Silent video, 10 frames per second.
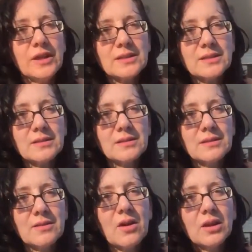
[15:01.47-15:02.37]
of us,
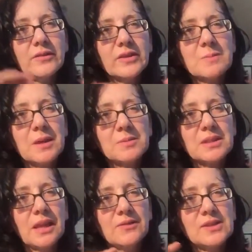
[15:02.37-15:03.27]
all of us become
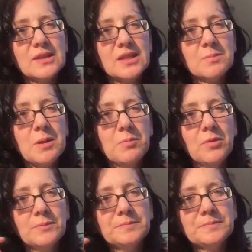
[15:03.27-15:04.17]
slaves to these
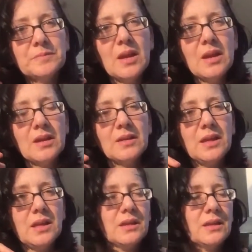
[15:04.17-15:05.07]
people,
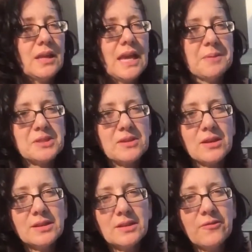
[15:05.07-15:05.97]
the
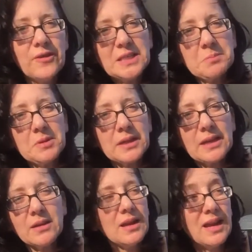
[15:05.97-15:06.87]
Amazons and the Facebook,
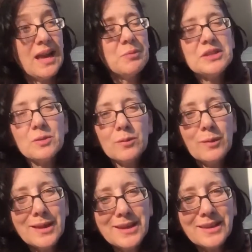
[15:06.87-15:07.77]
and and we do it
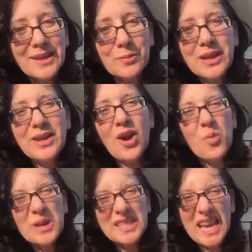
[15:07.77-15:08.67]
willingly. We
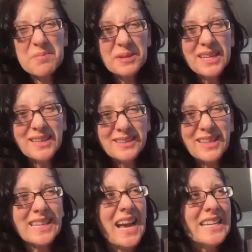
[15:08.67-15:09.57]
know what's happening.
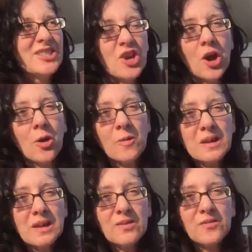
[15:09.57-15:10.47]
Like I know
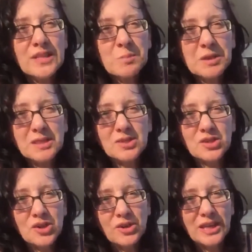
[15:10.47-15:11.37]
Facebook is
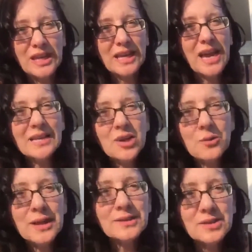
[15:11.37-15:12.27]
dirty, and I
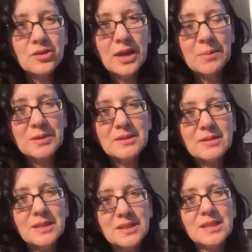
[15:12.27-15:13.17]
know Instagram
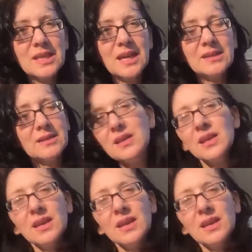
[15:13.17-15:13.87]
is listening. And